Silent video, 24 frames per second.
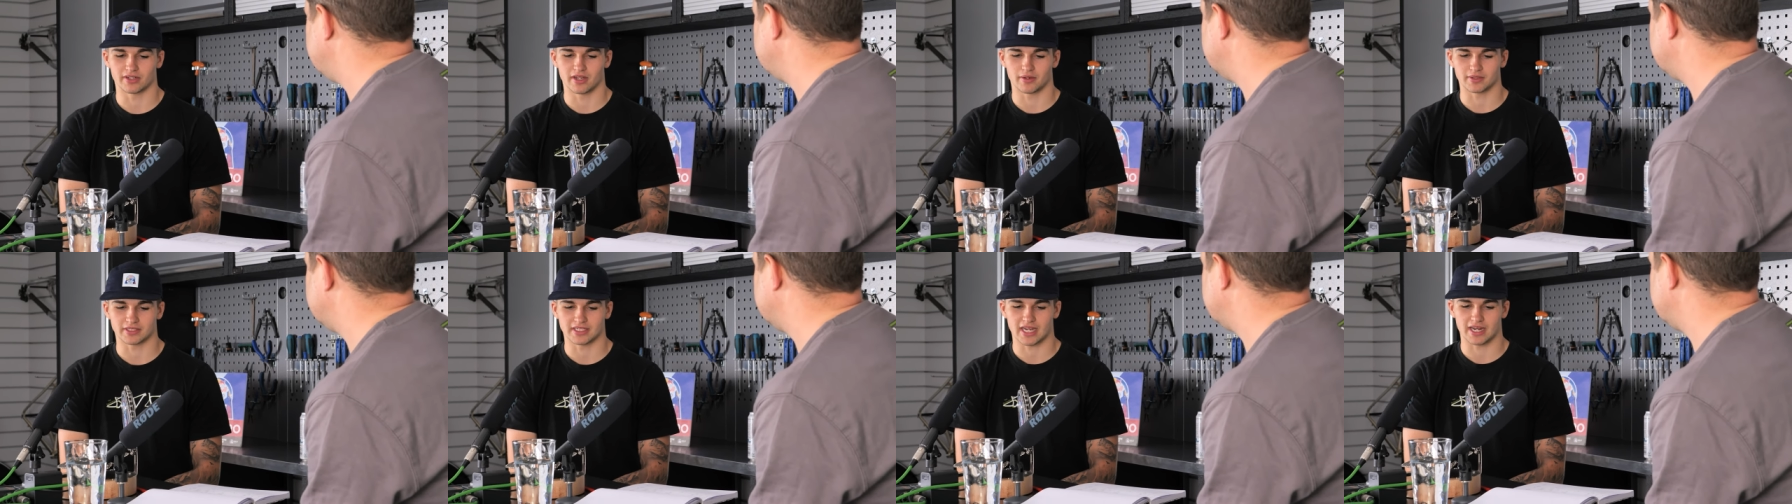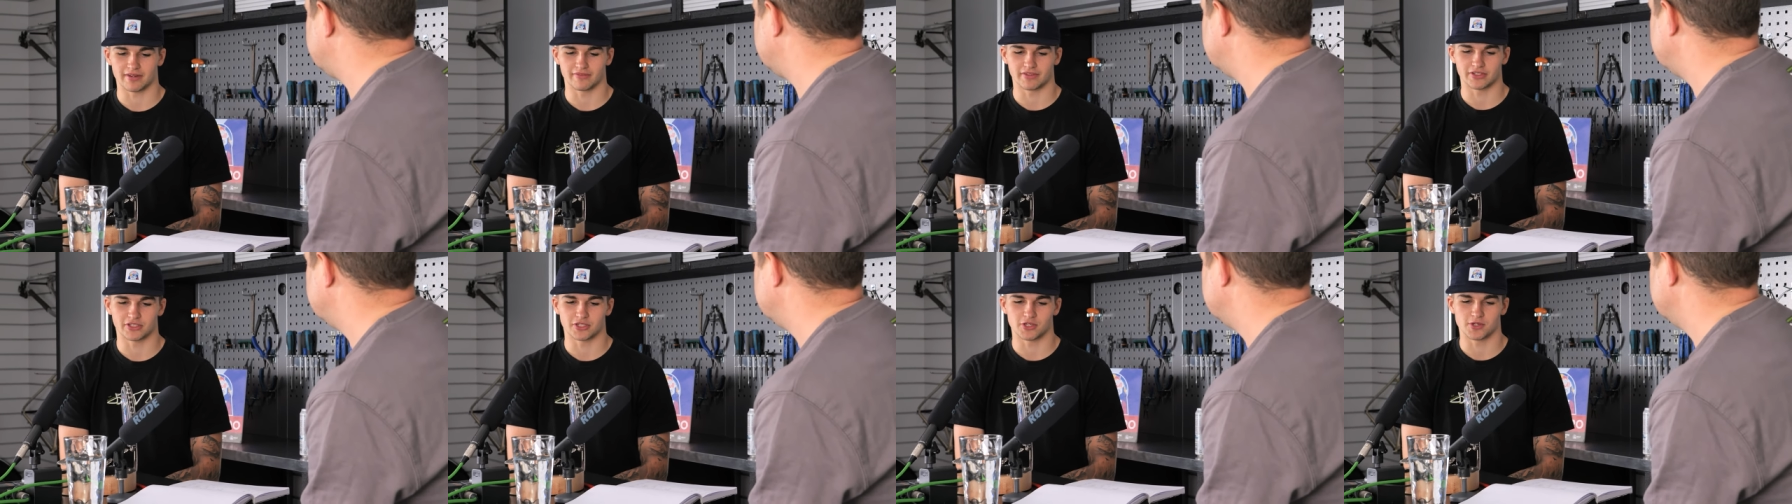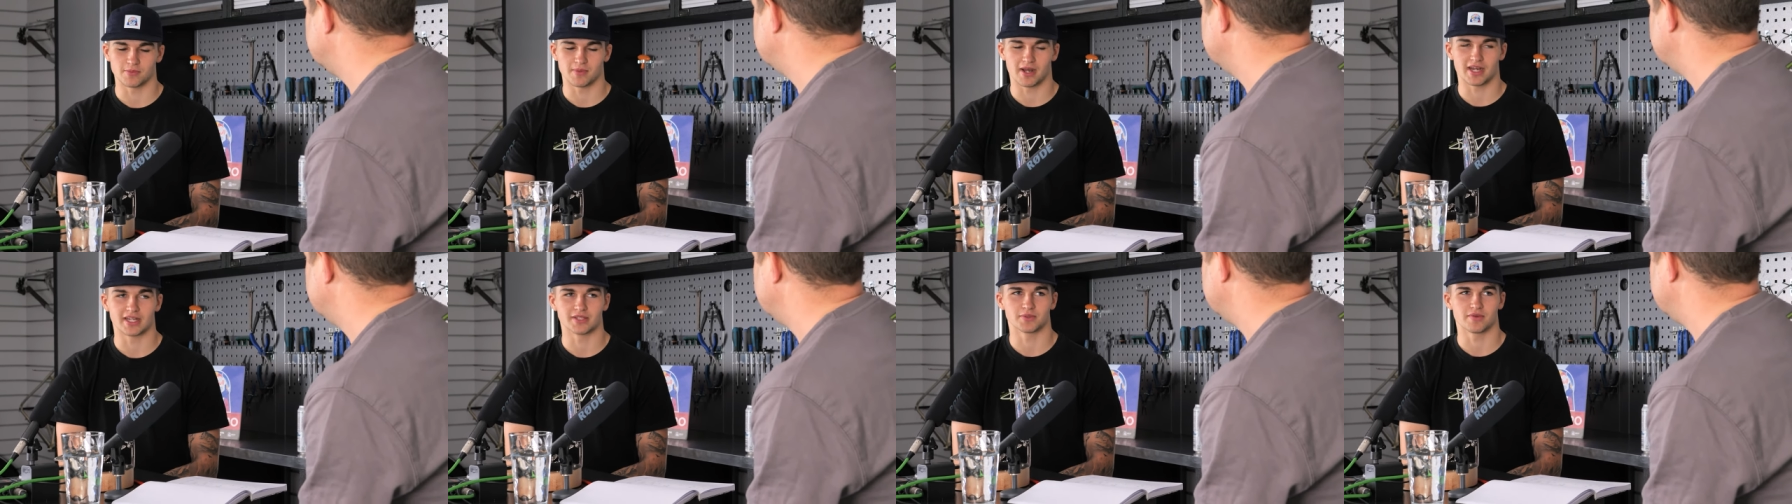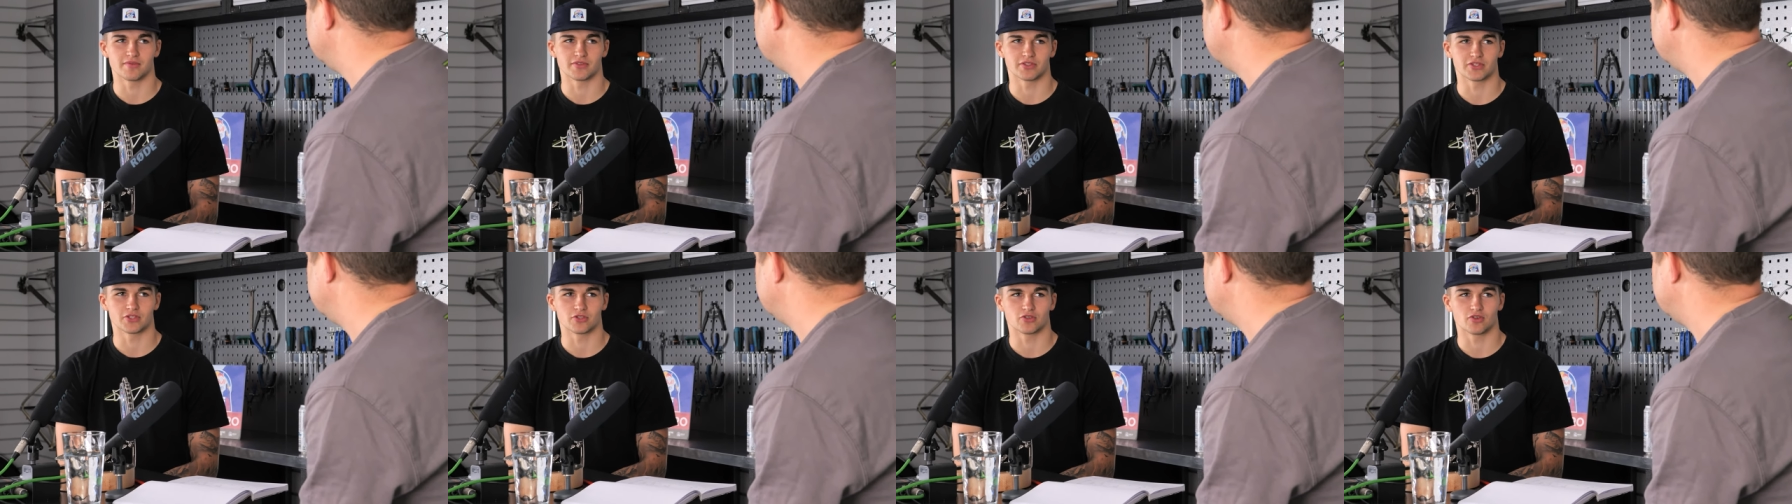was kind of in two minds
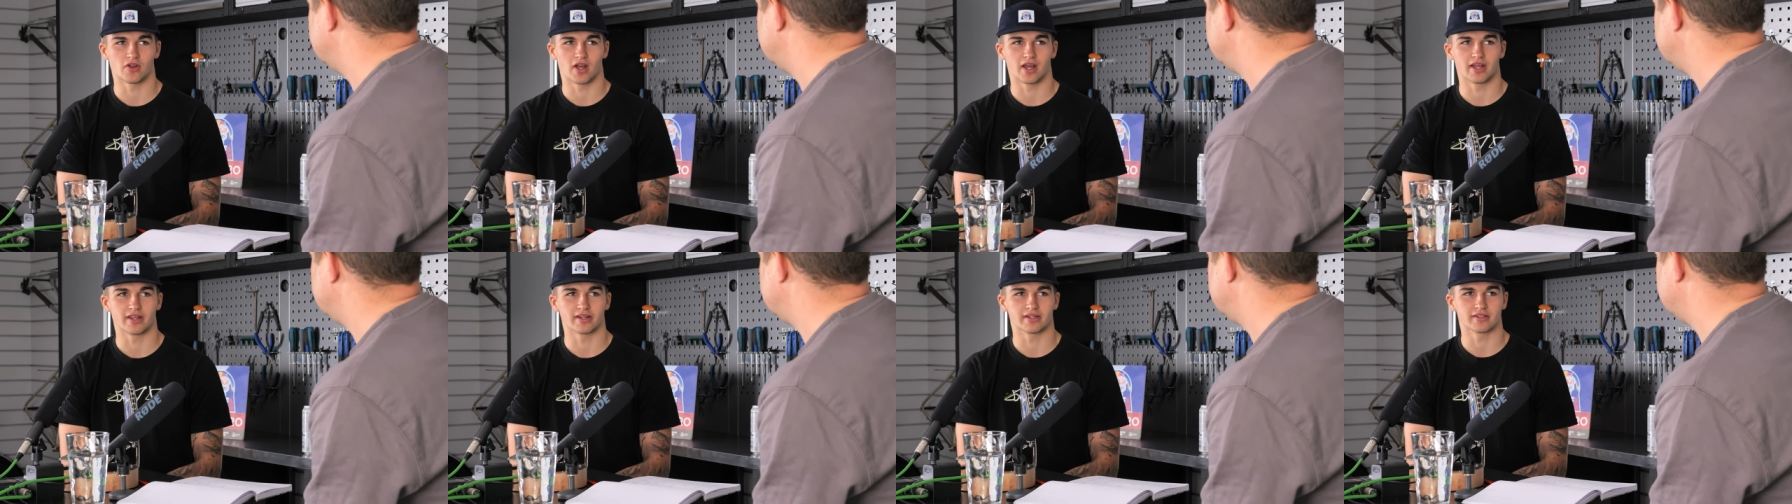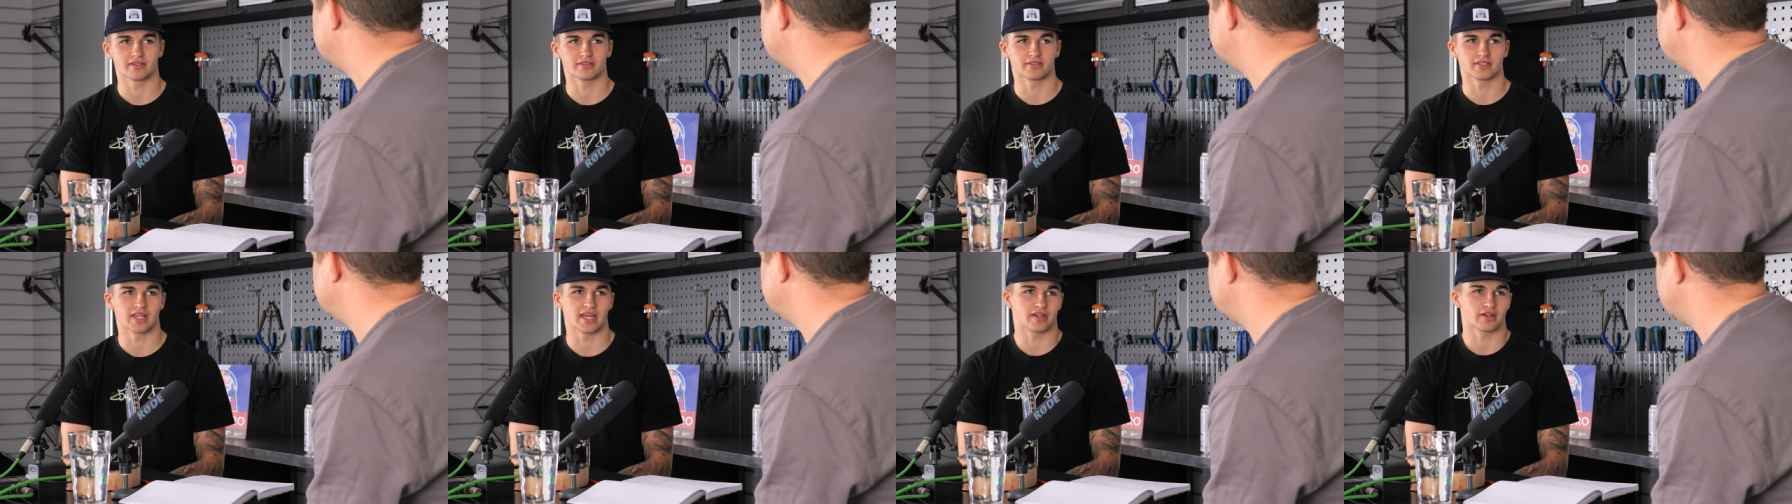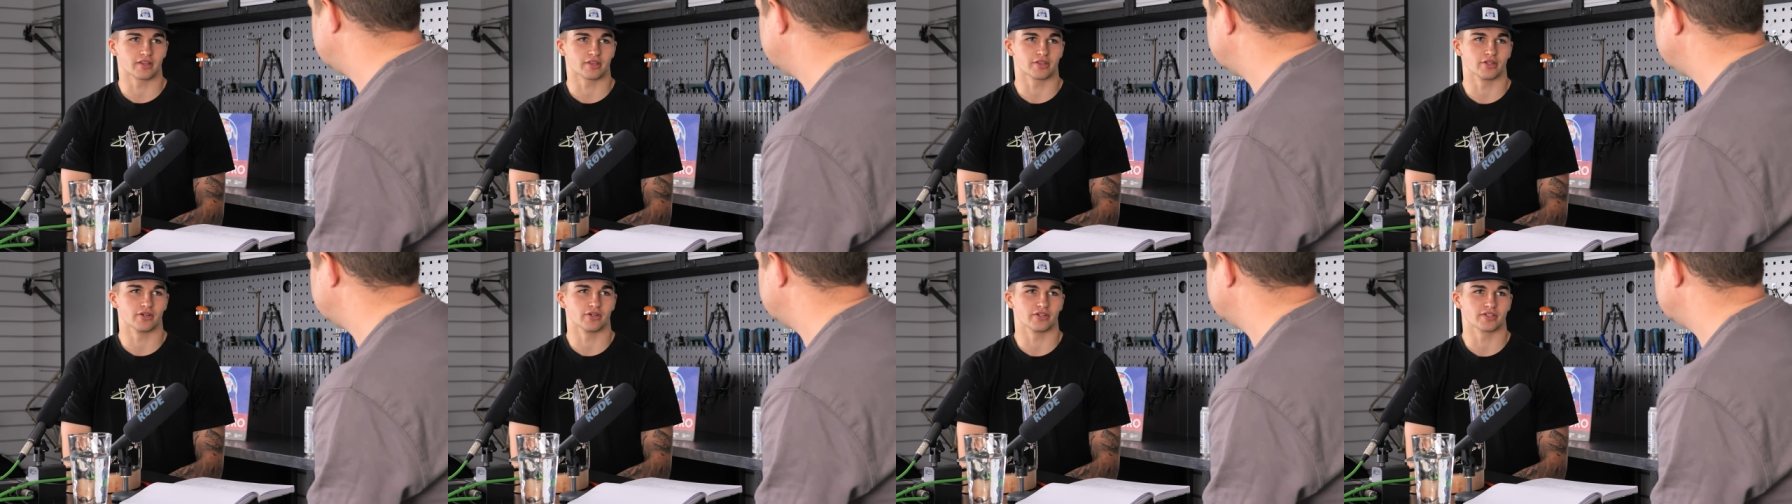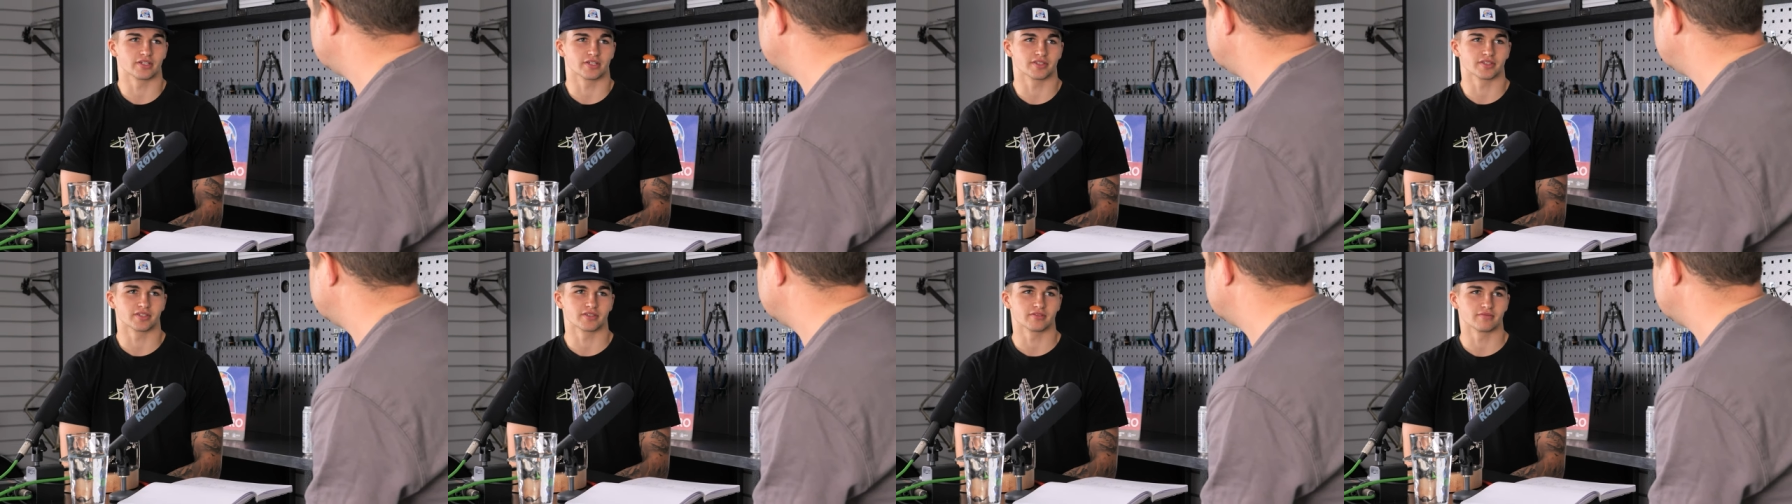whether to try take third,
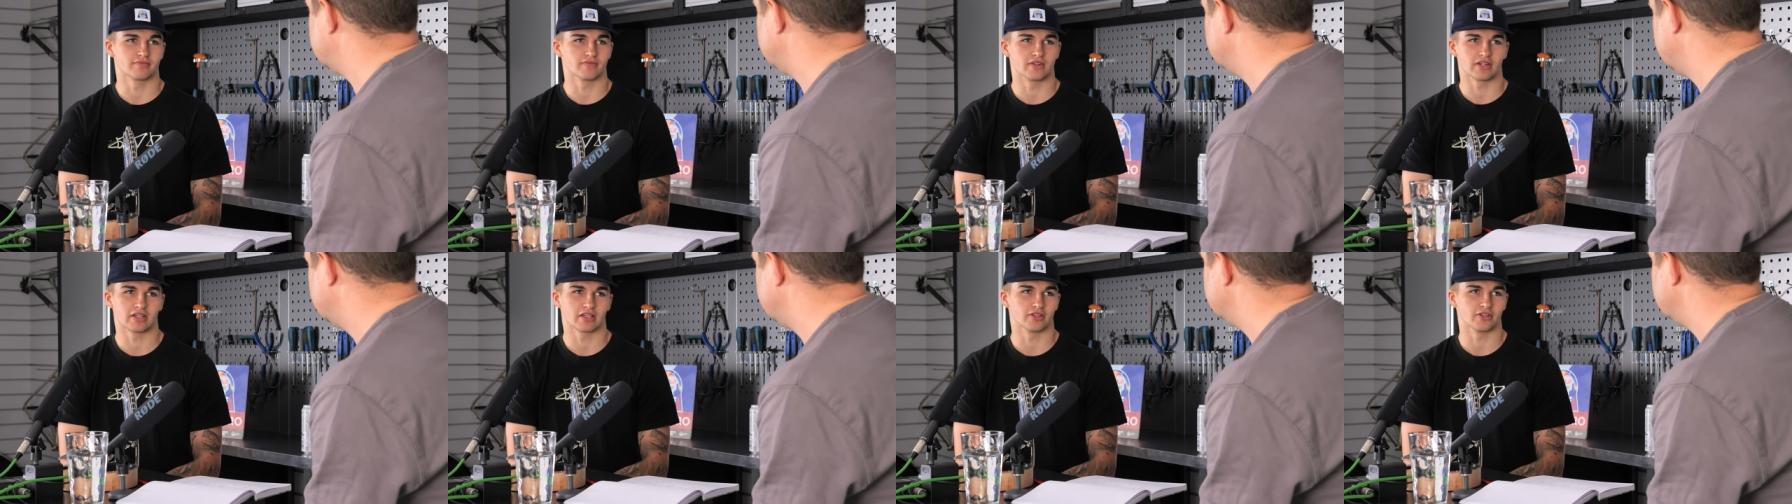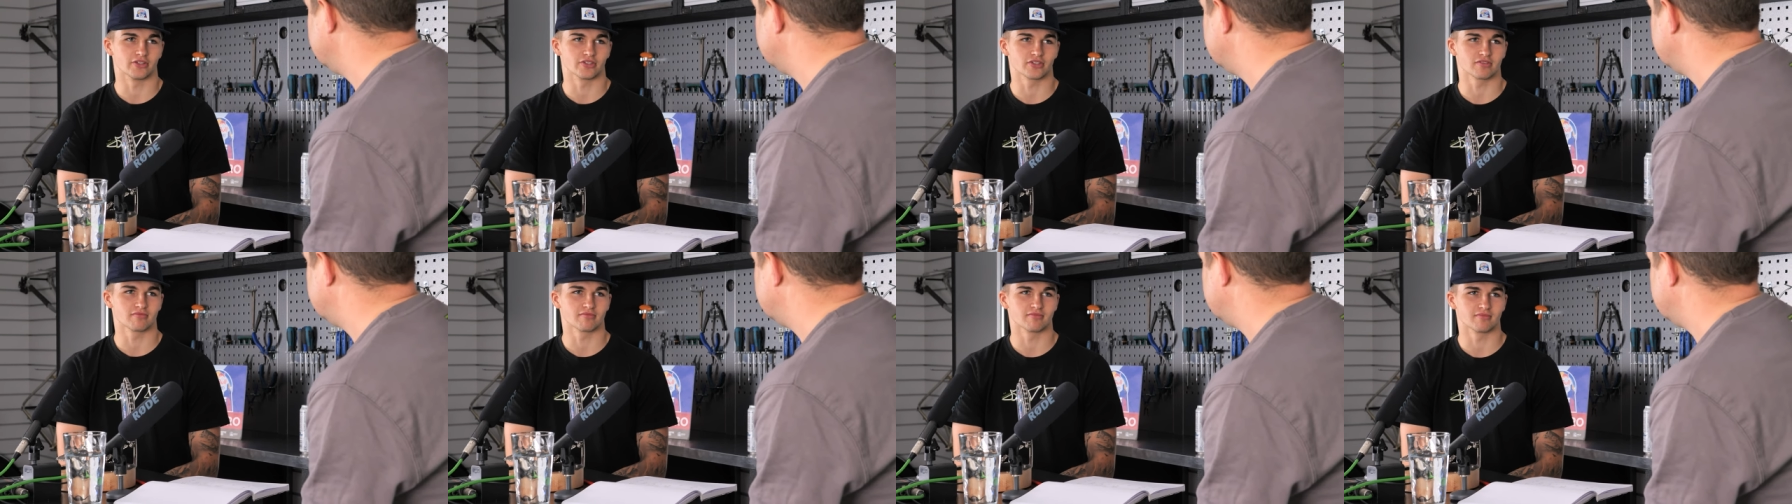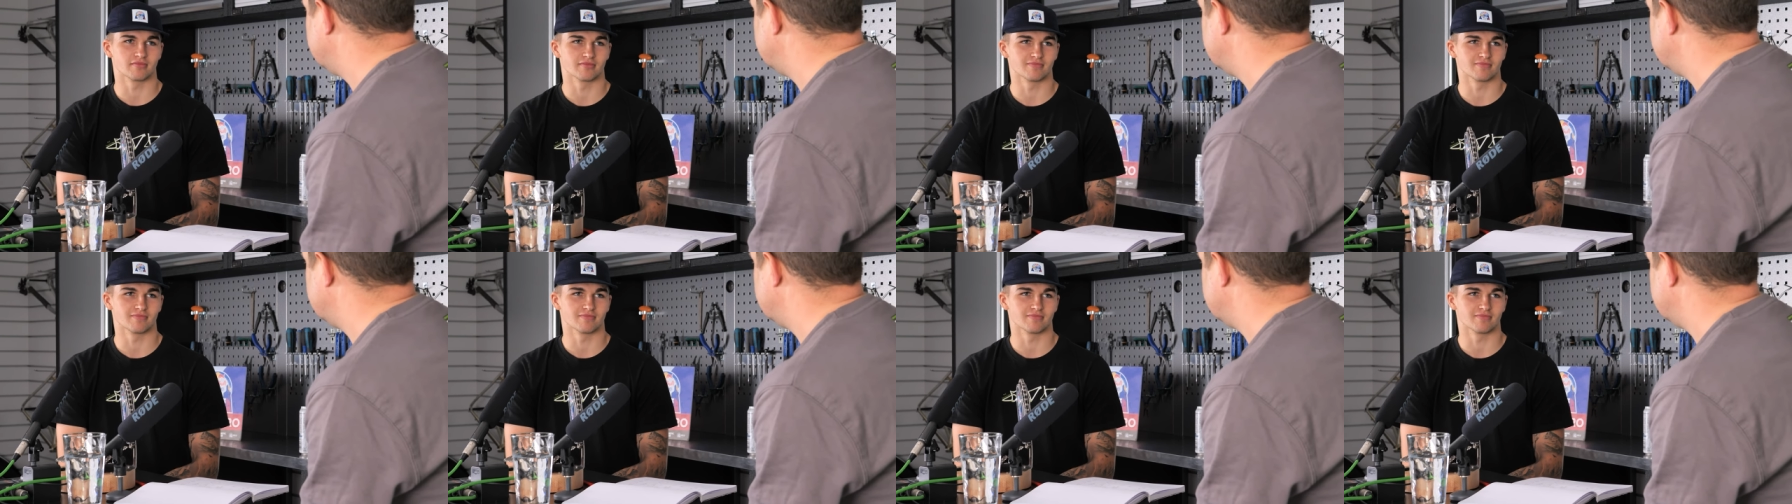because third's